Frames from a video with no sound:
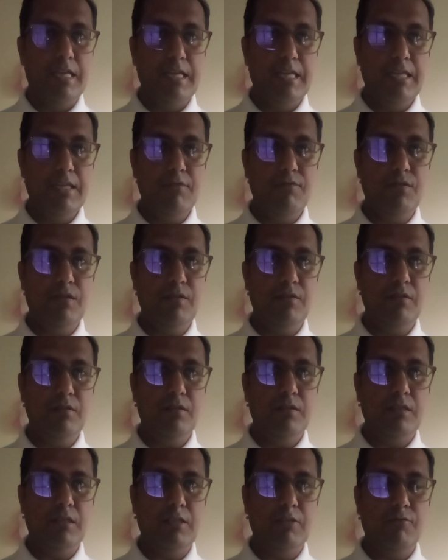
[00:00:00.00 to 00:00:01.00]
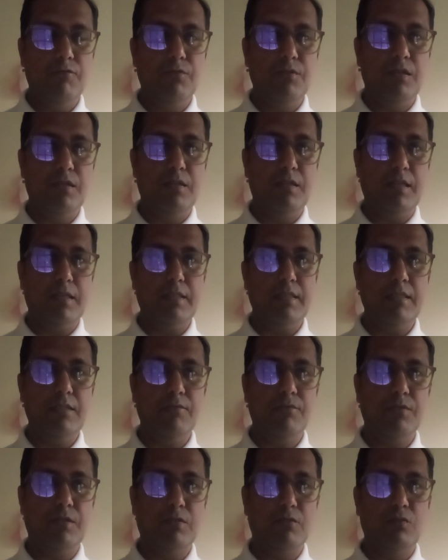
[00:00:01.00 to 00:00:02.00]
even if you're lucky,
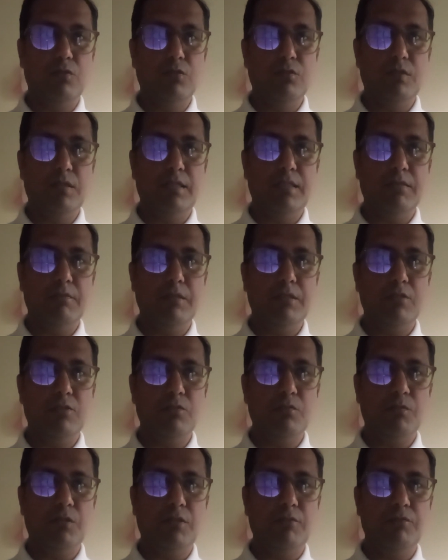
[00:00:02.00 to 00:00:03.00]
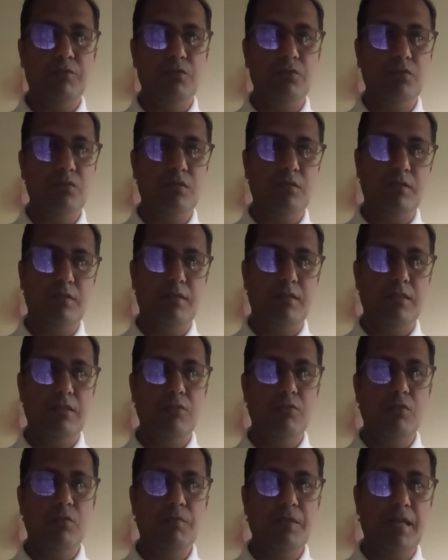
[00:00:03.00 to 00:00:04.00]
if you're going to get even 2.4,
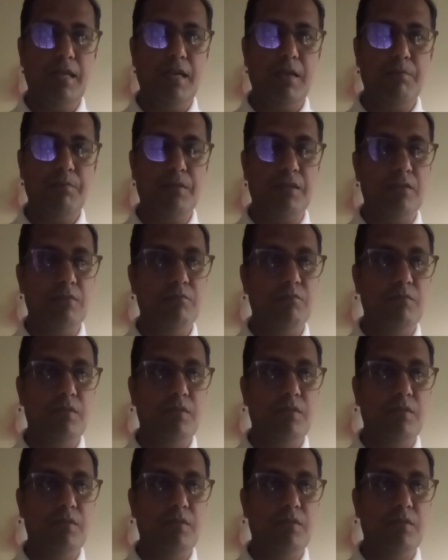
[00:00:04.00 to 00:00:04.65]
you will be happy.